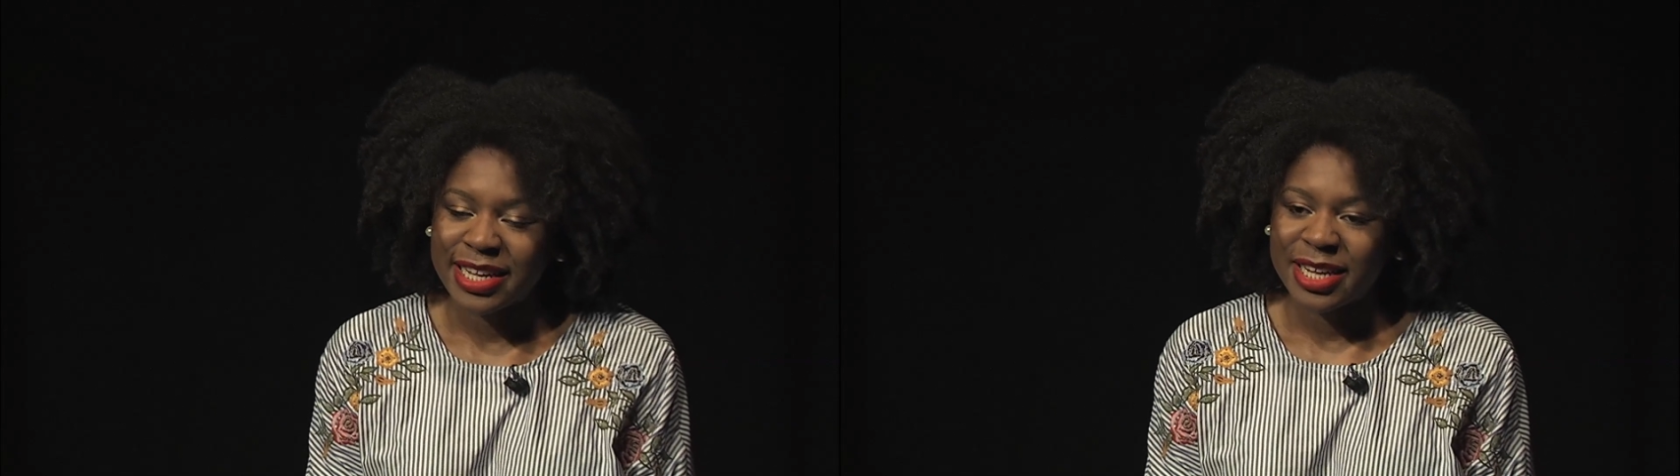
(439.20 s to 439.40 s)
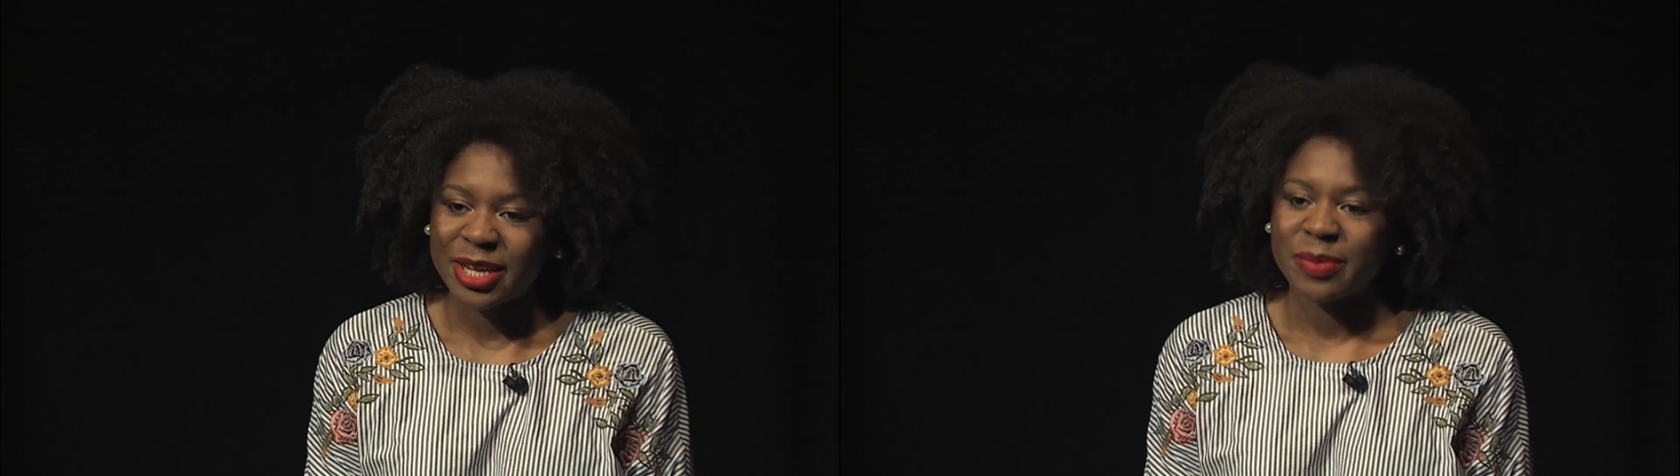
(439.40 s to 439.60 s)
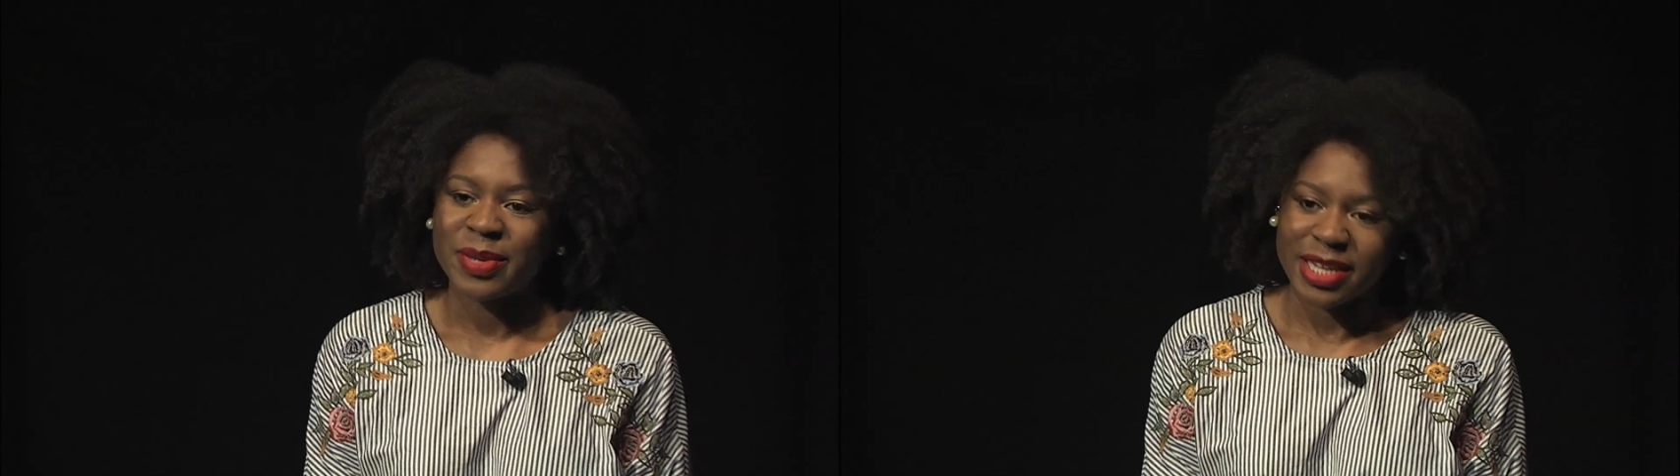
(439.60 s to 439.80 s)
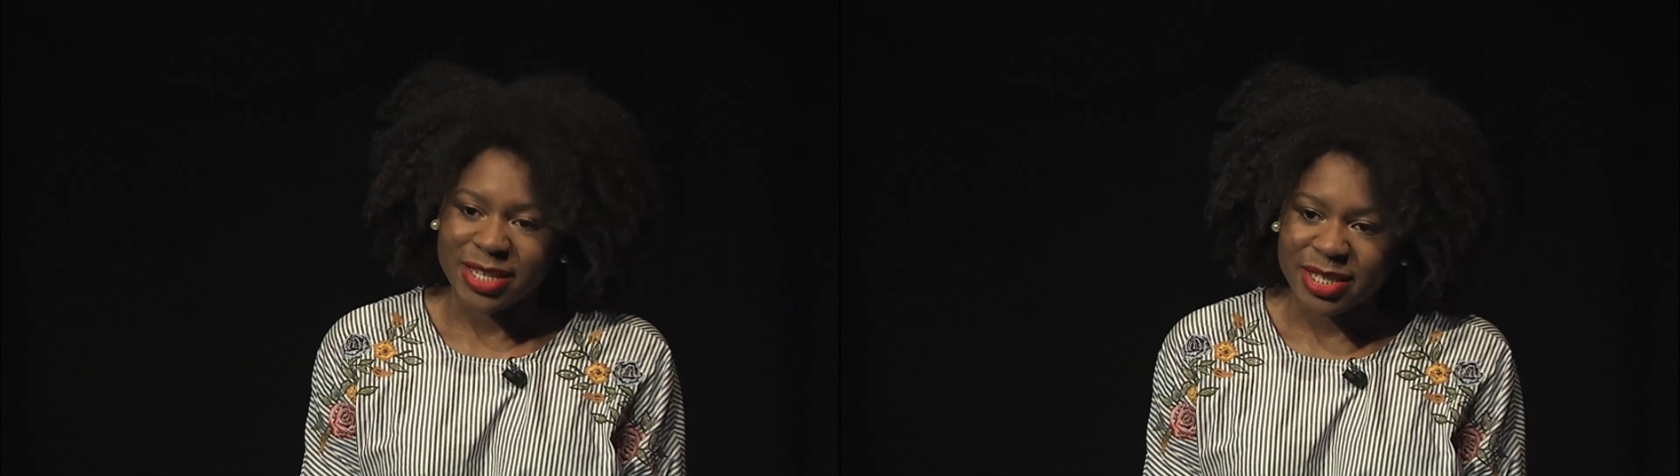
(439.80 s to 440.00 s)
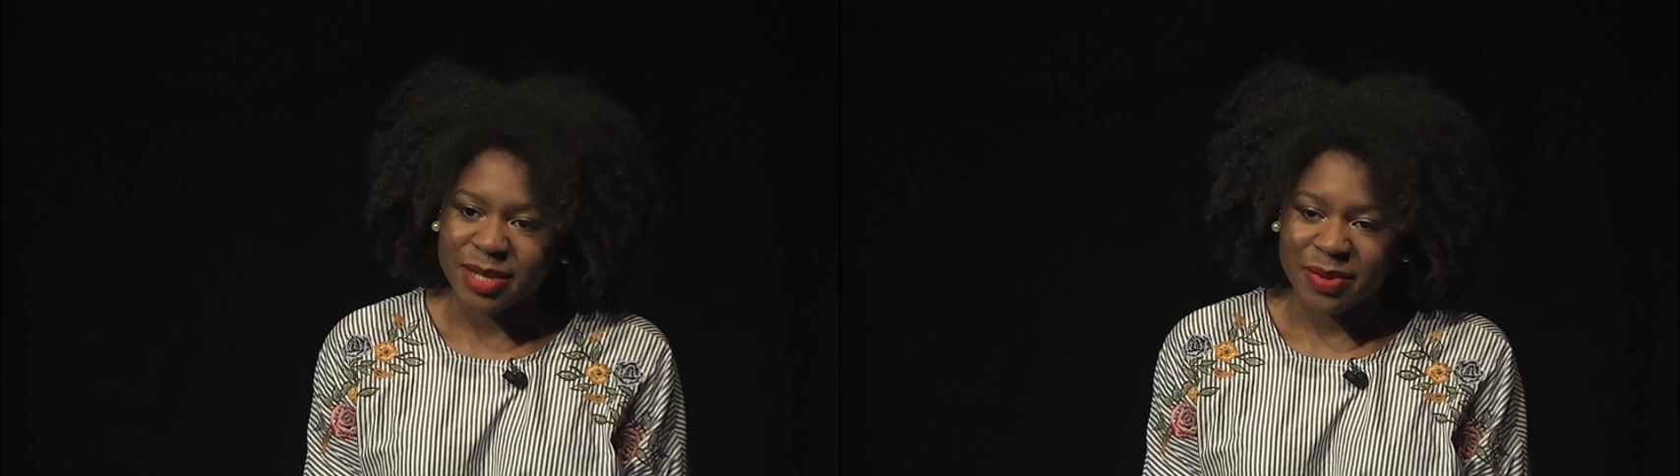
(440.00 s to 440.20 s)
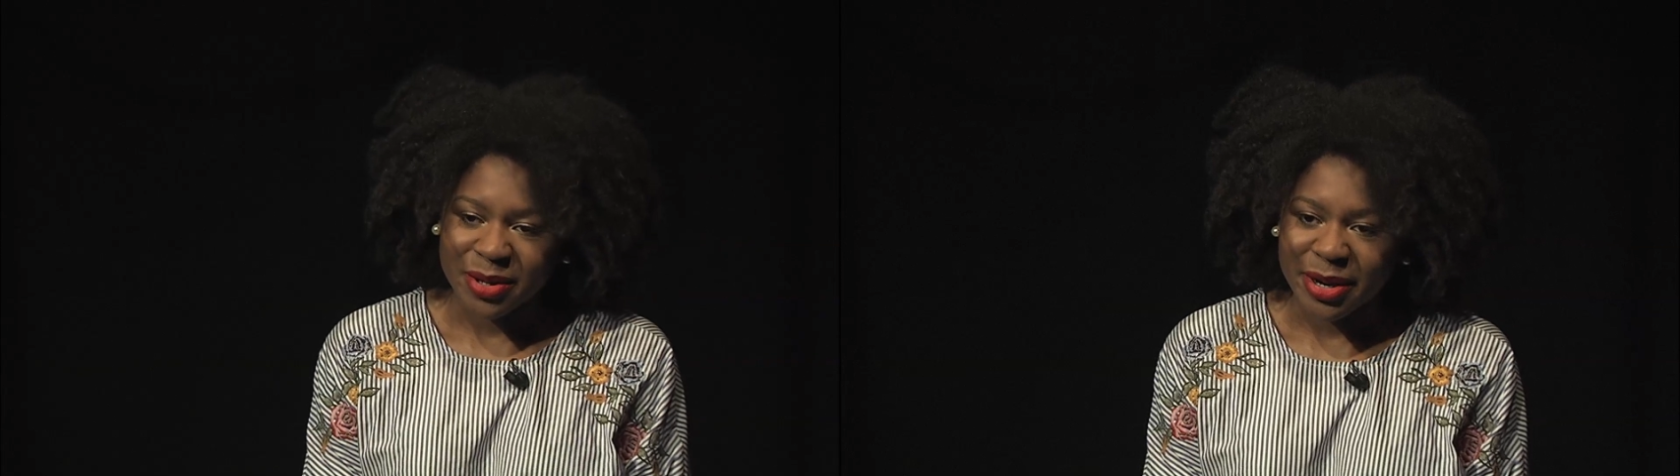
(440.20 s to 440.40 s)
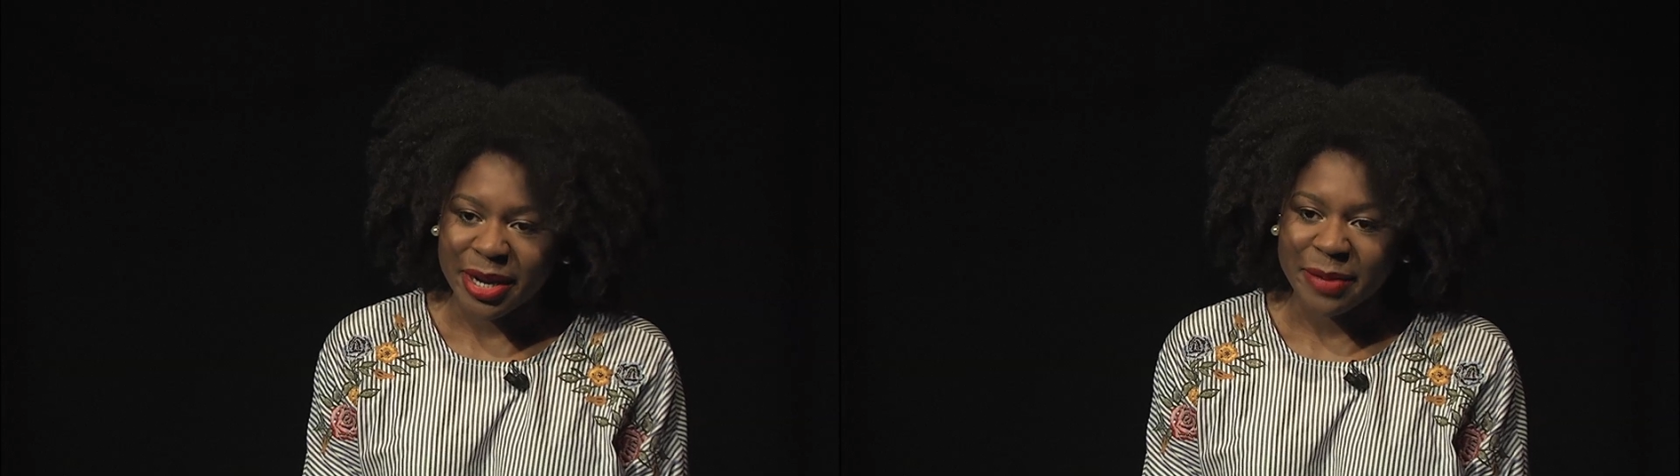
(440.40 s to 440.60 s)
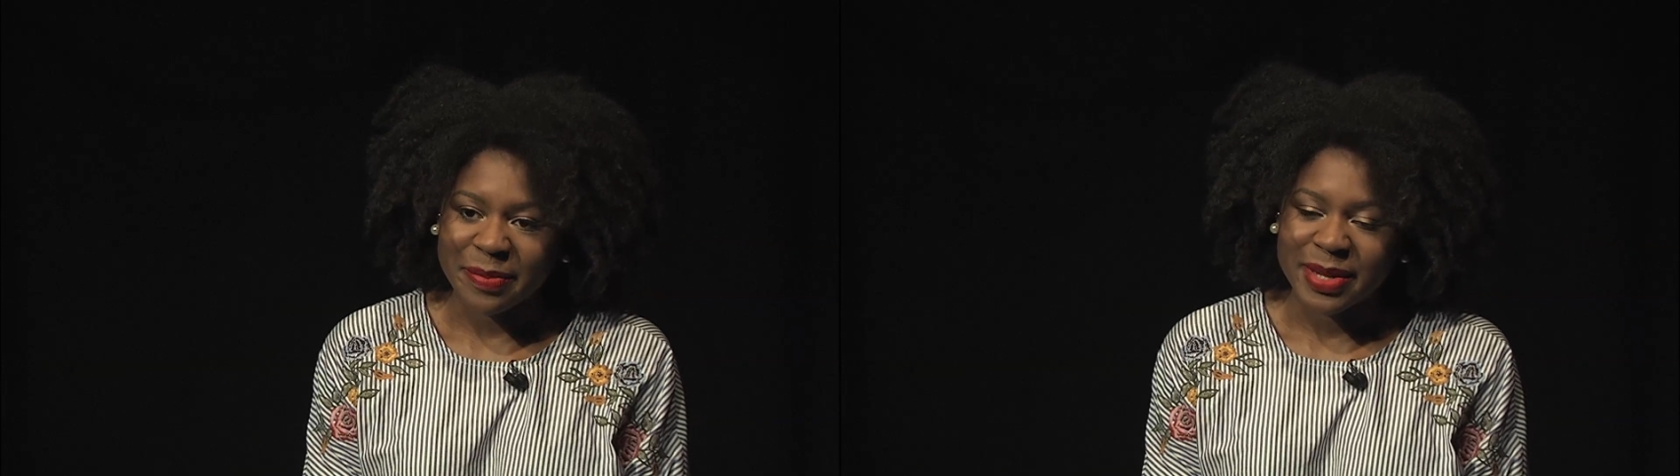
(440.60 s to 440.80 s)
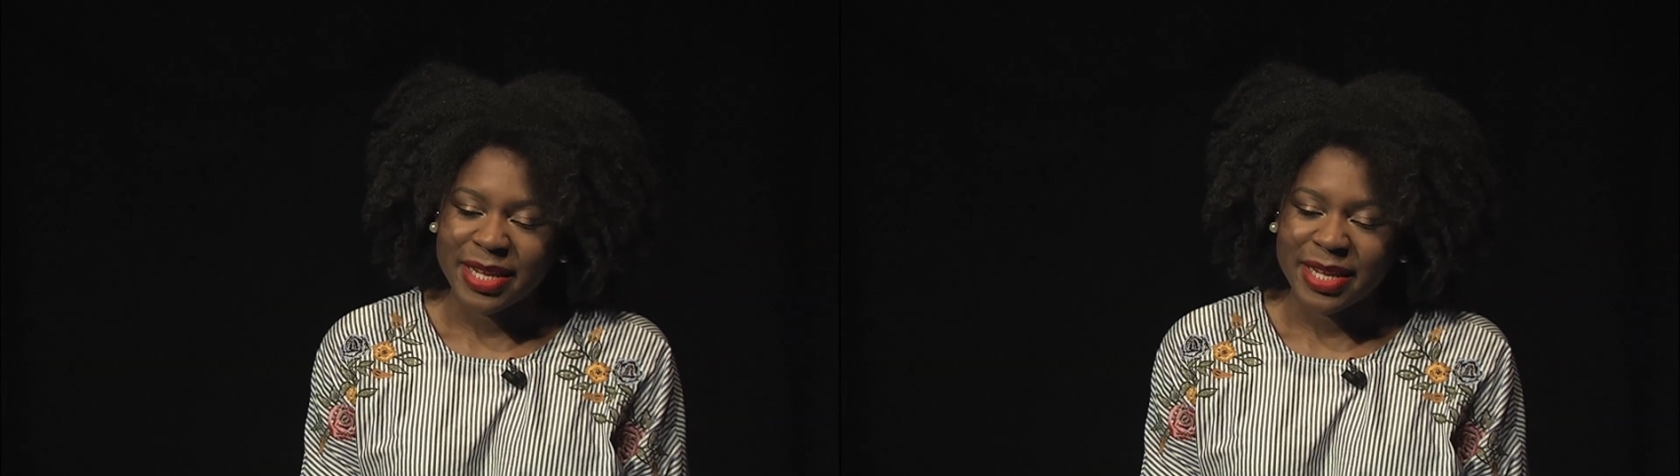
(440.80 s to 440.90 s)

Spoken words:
PhD program.